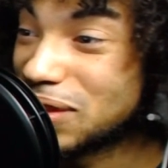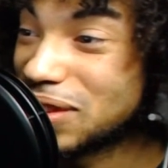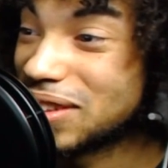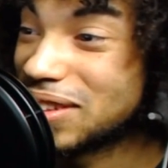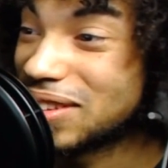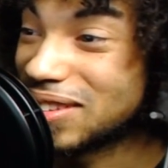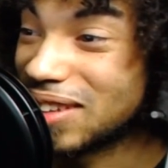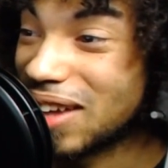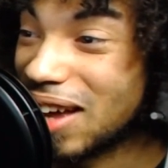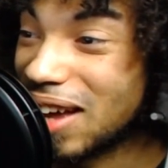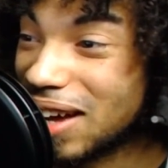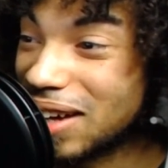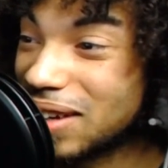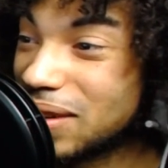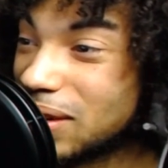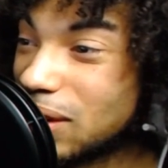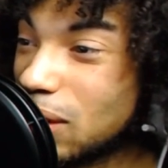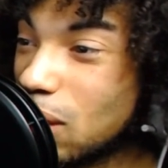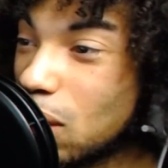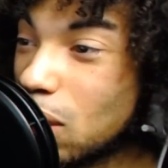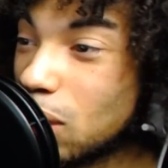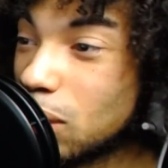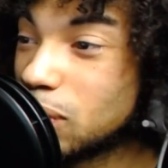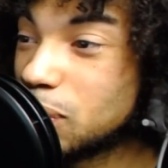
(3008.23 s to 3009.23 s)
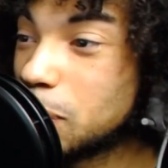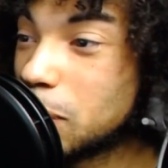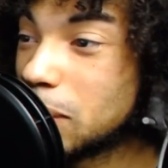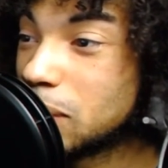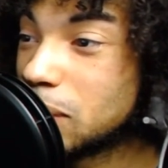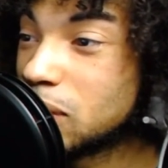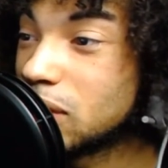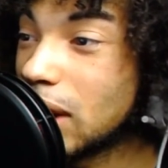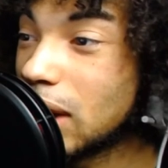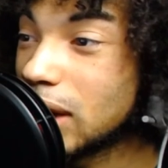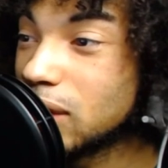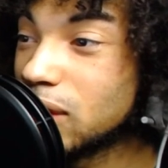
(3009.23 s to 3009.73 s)
Sakura, or
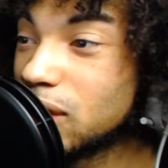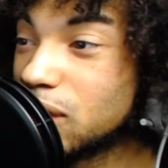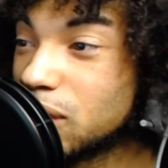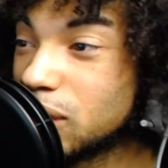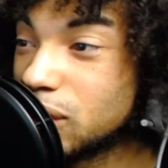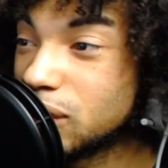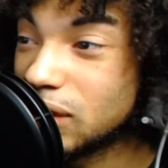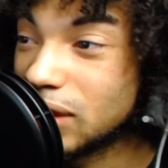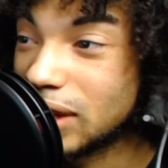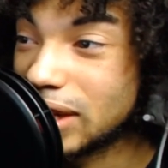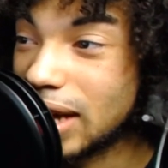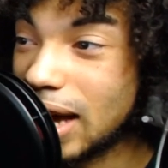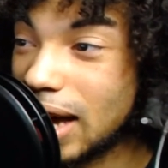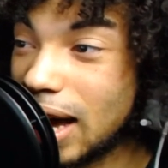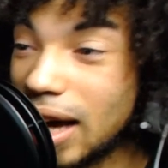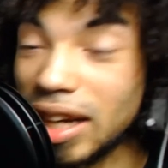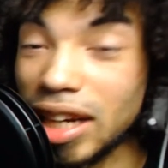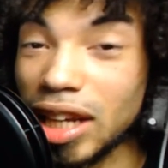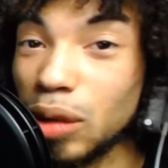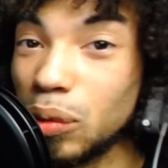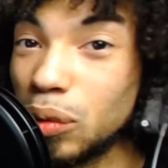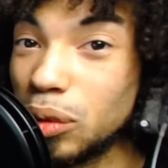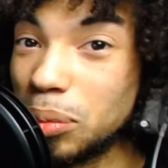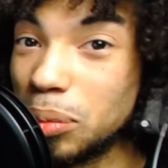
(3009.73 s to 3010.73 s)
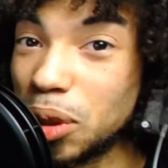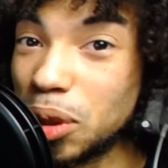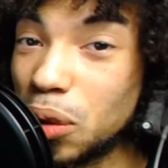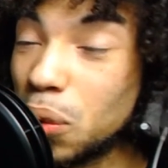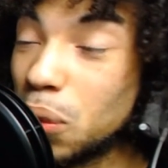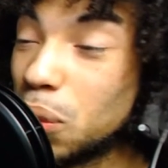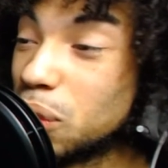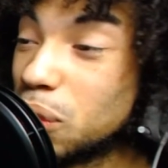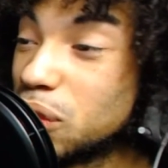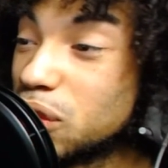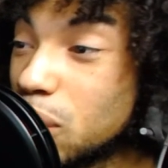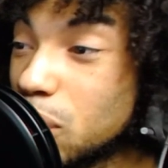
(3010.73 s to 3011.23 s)
Sakura versus Akane would be
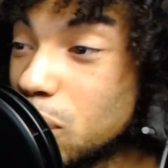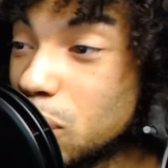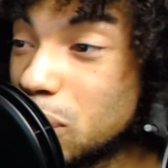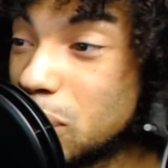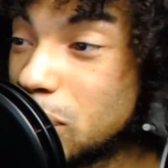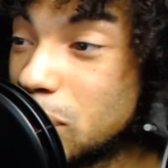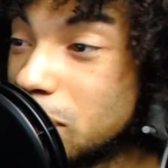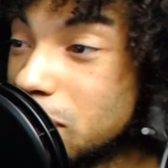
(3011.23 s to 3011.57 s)
cool too.